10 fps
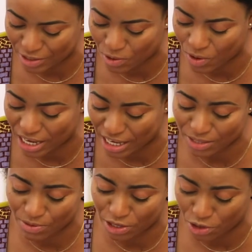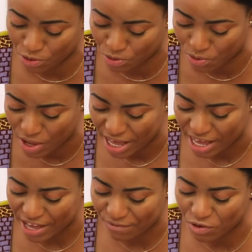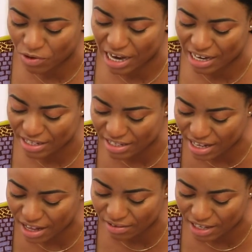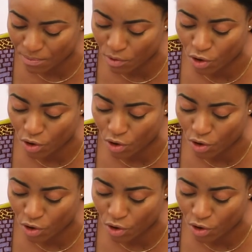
to connect with you if you can sell them